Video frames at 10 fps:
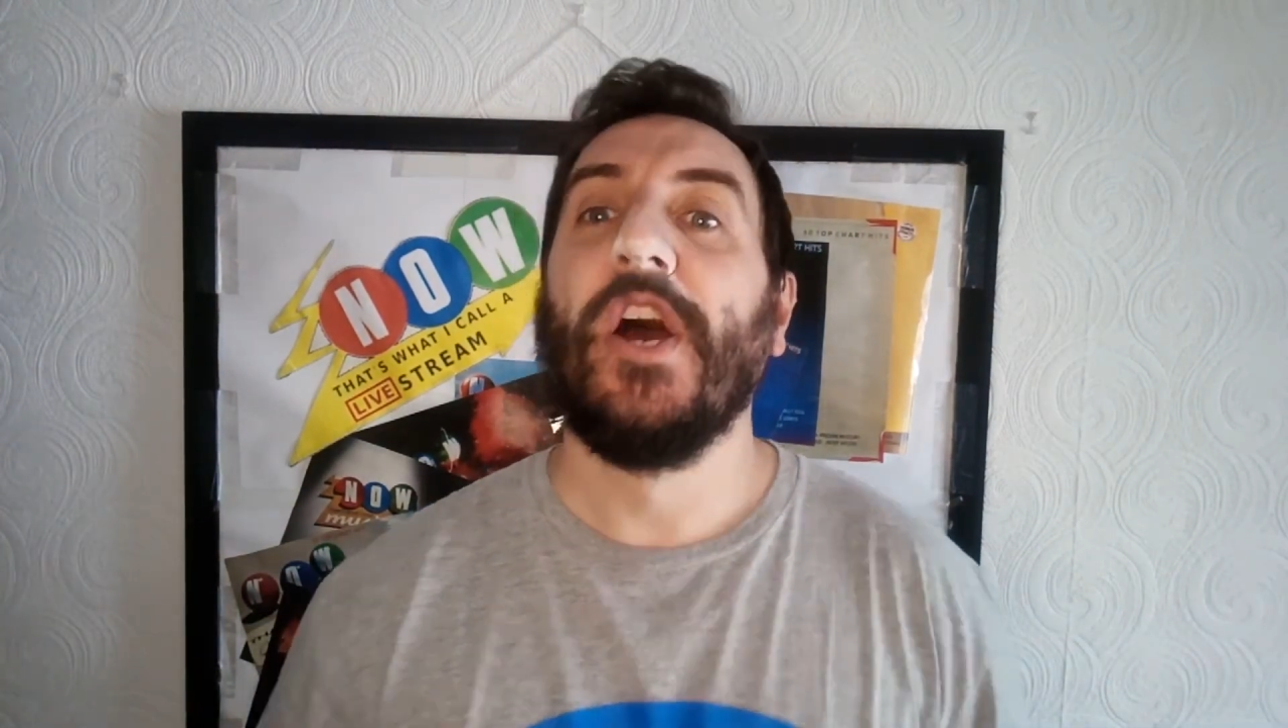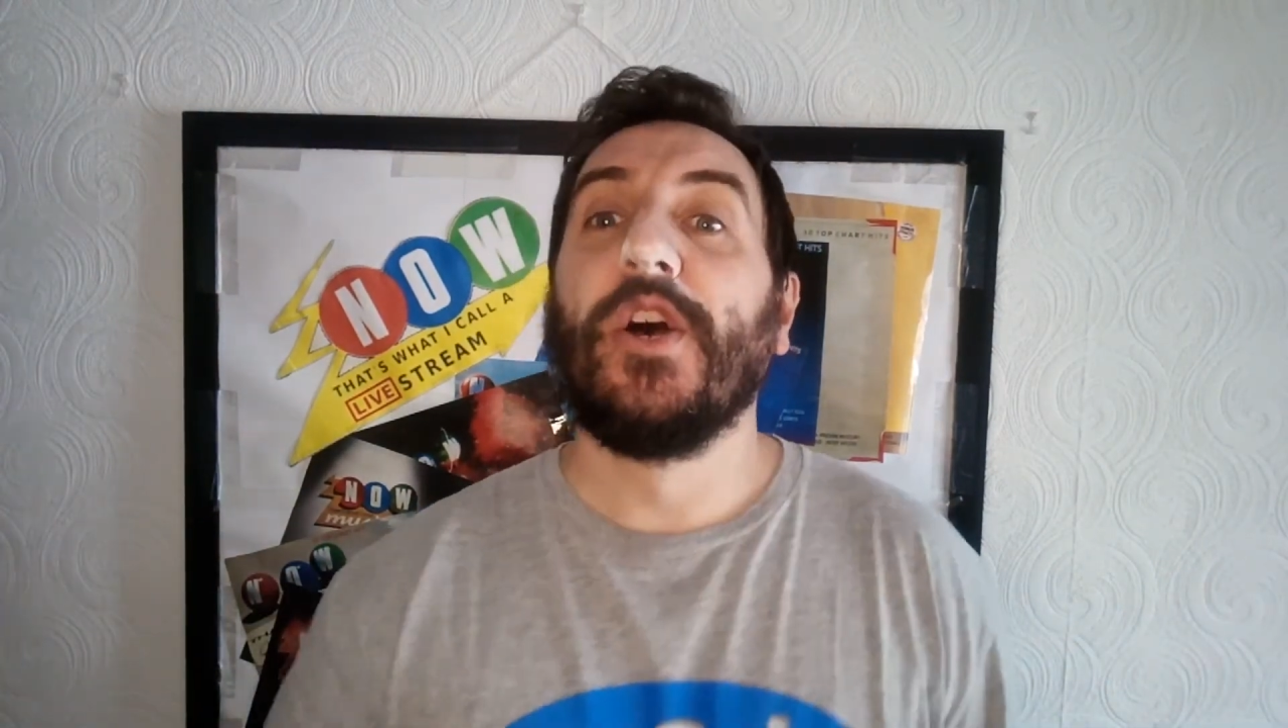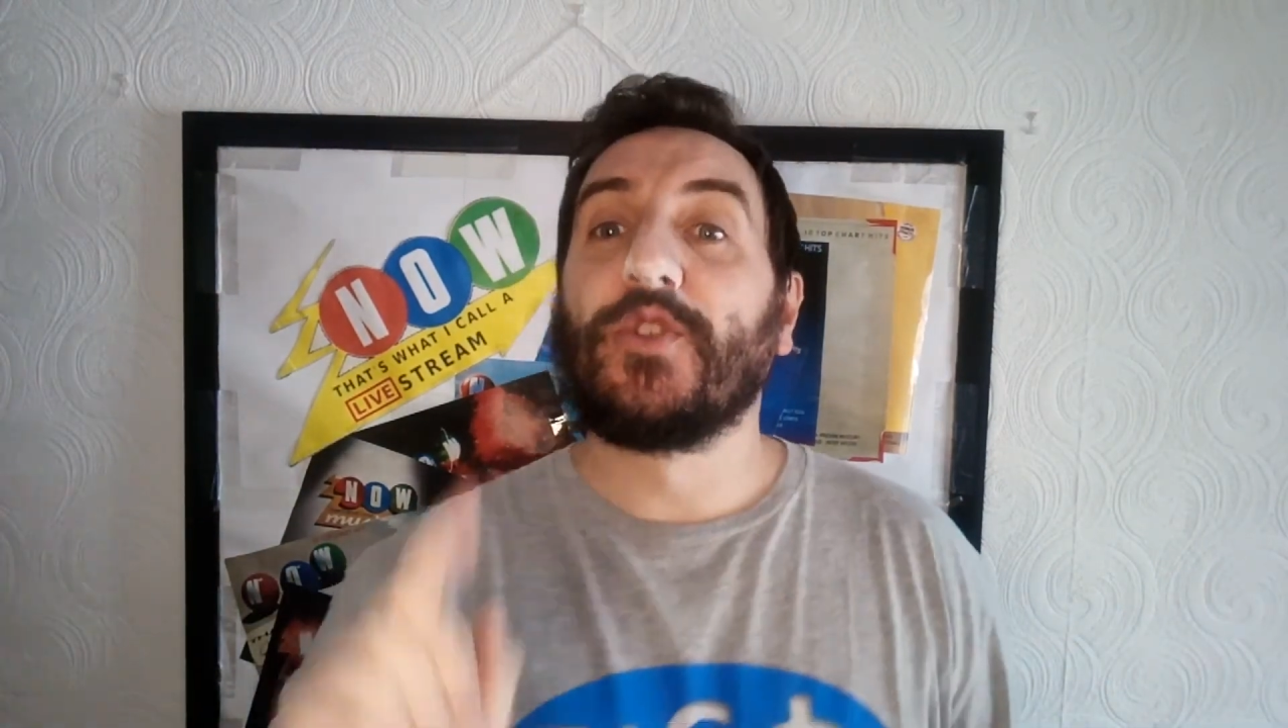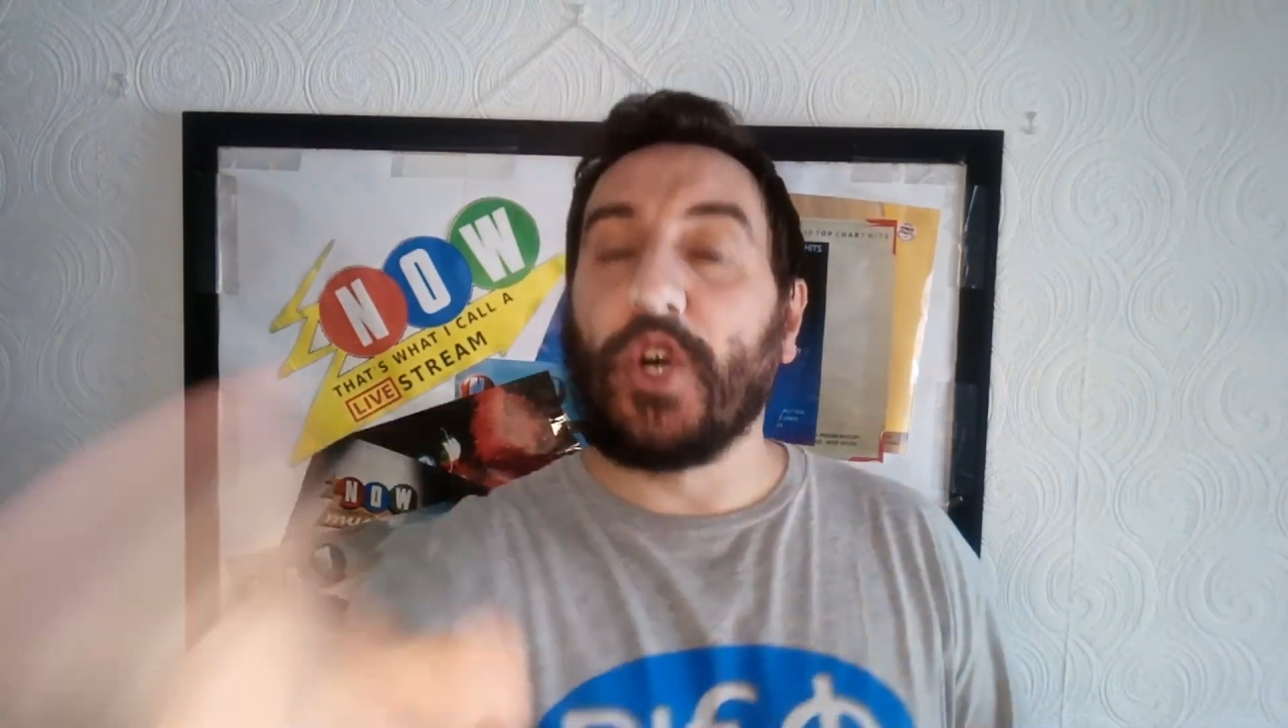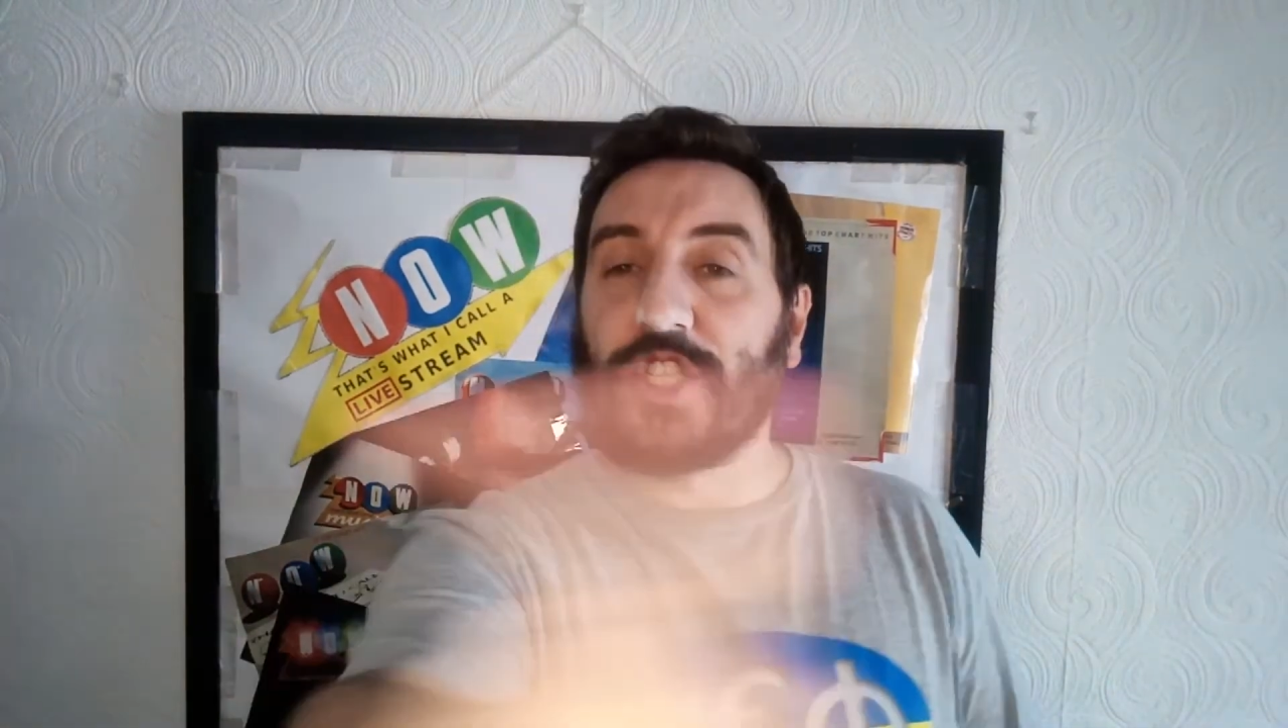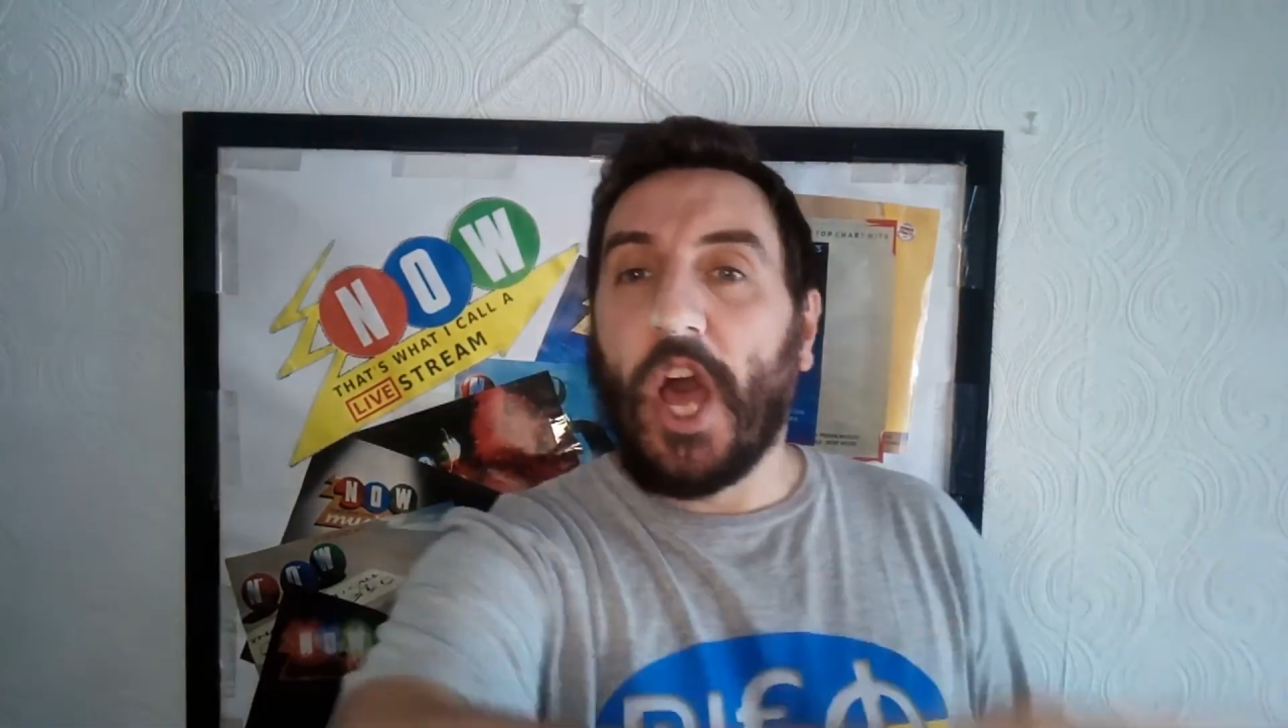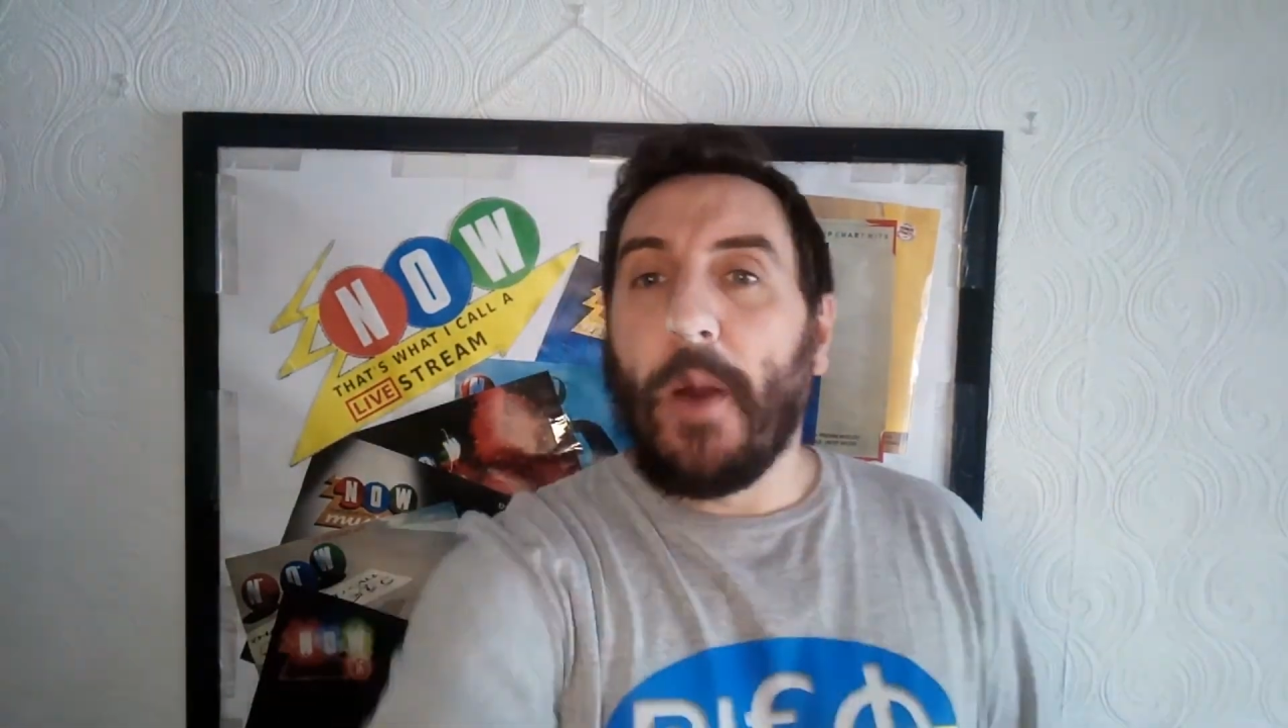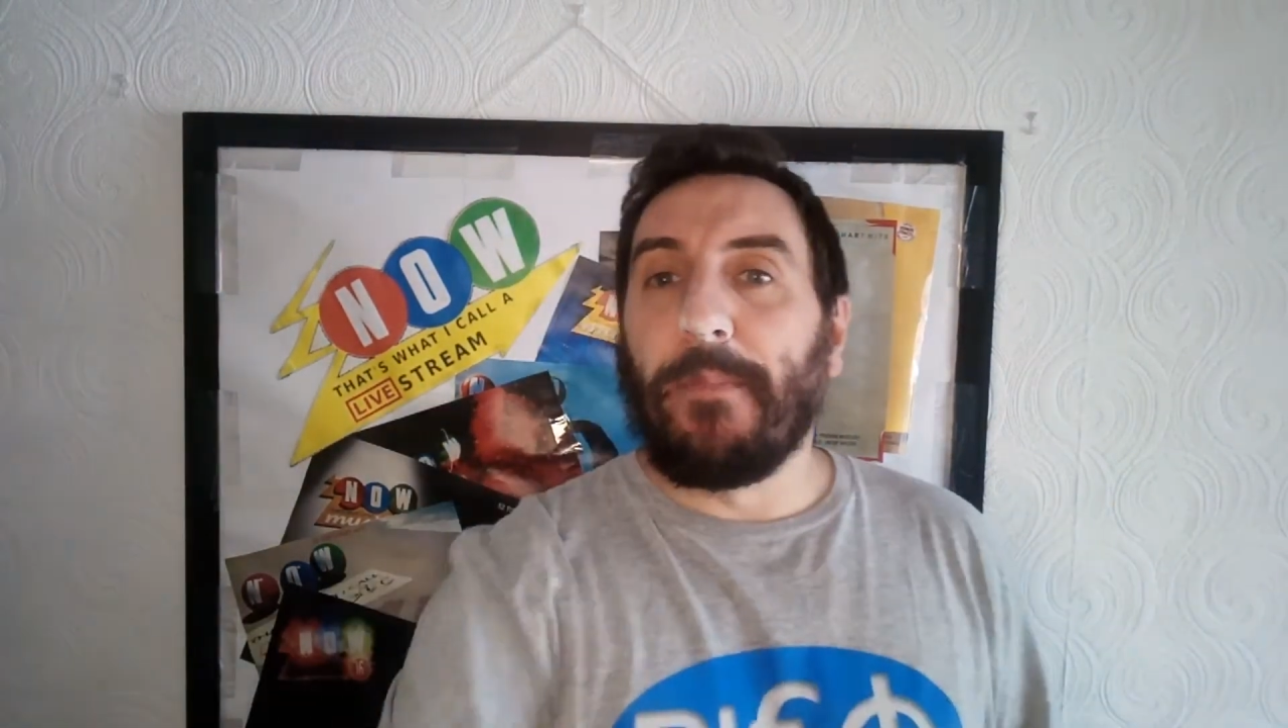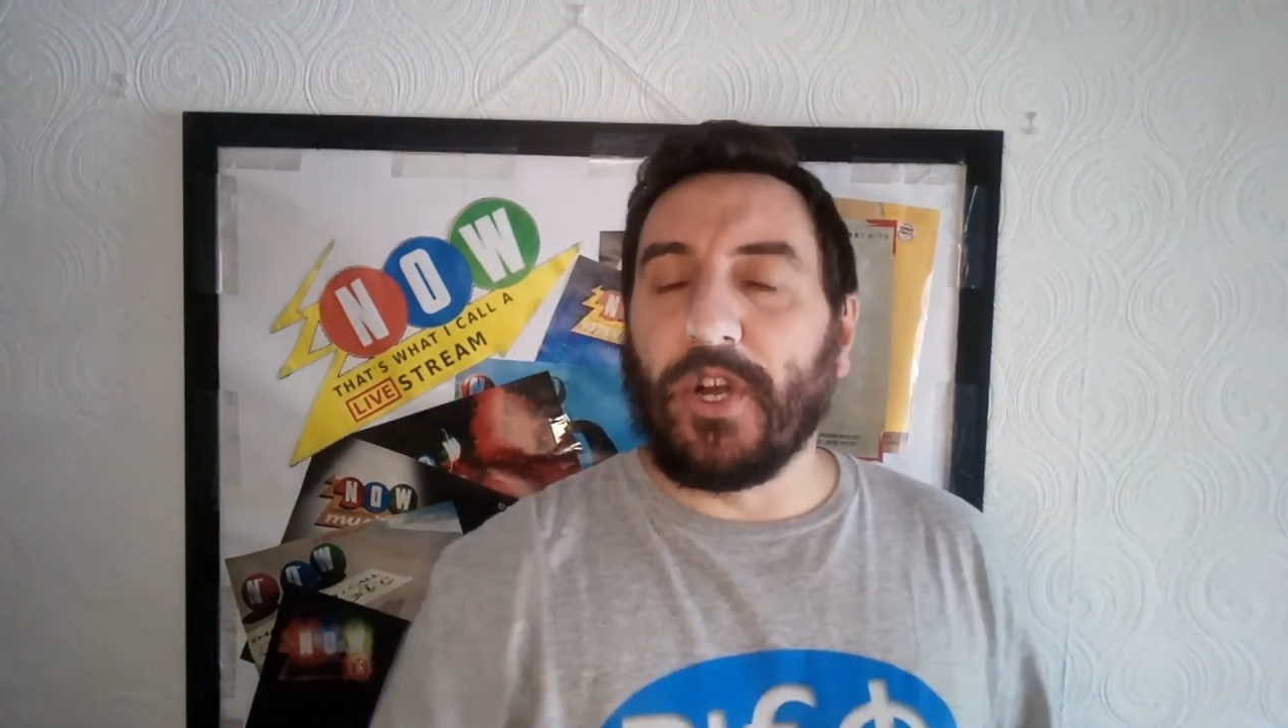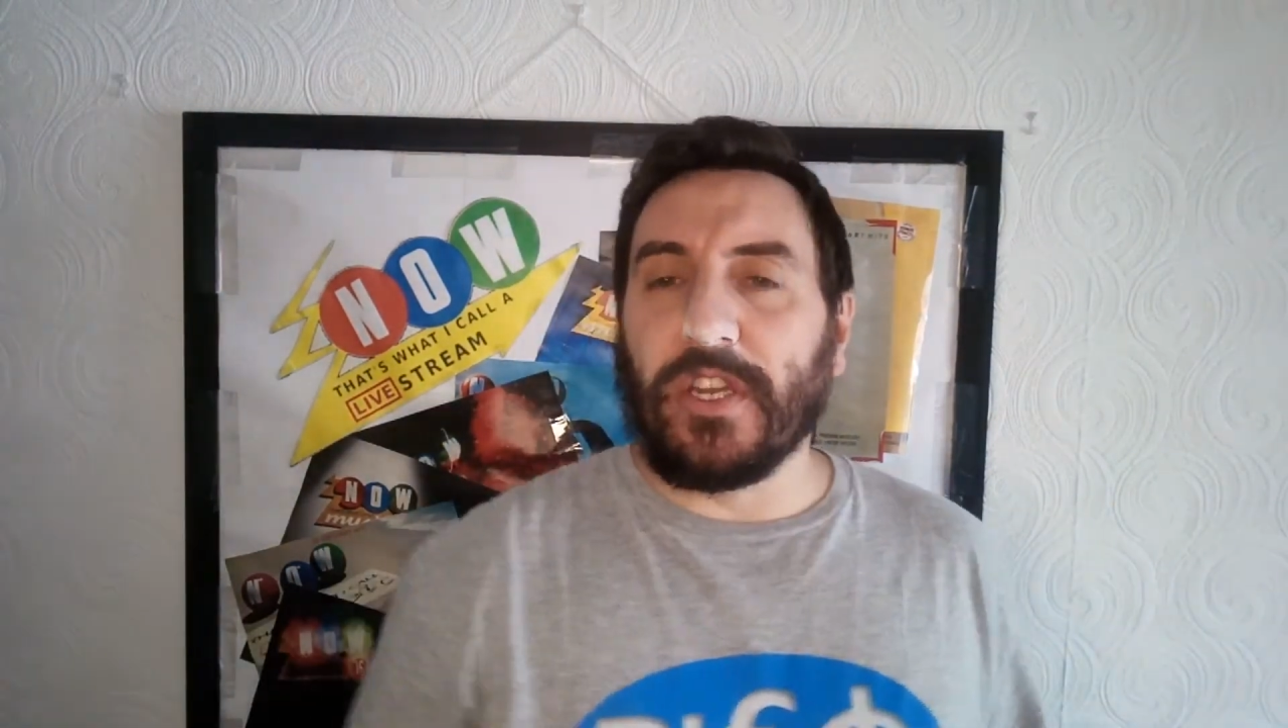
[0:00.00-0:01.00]
So,
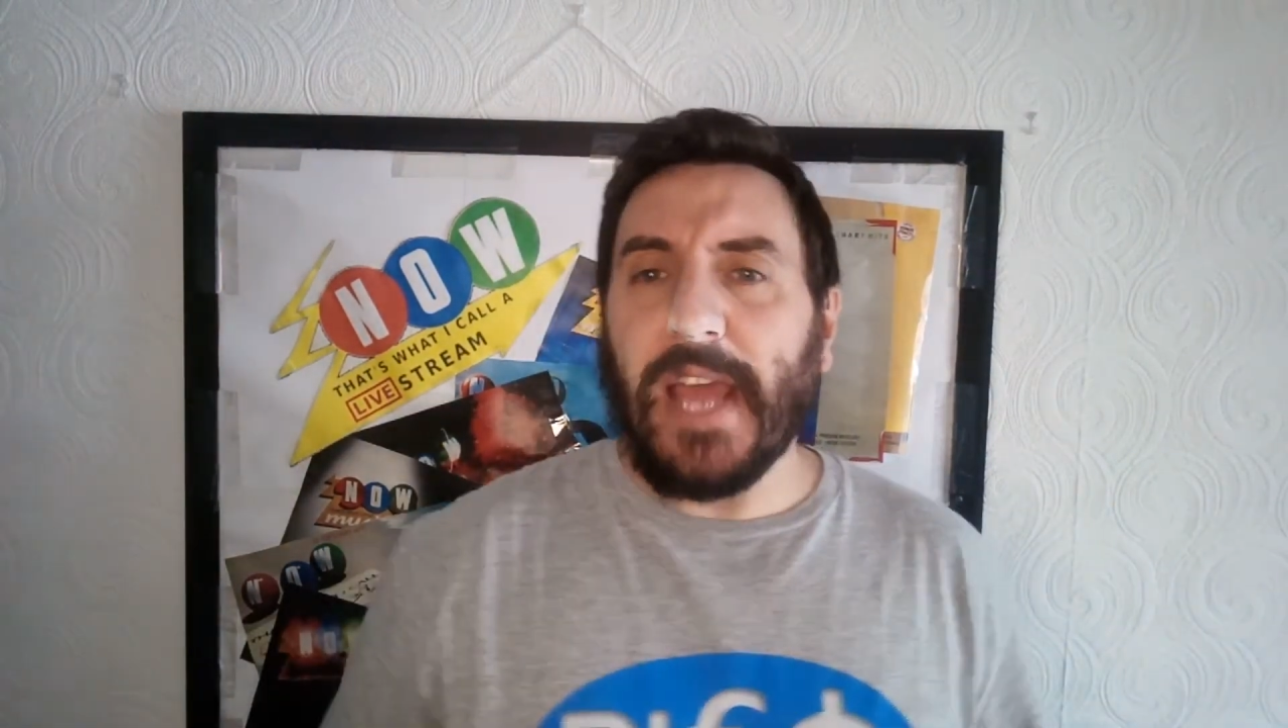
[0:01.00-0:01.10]
but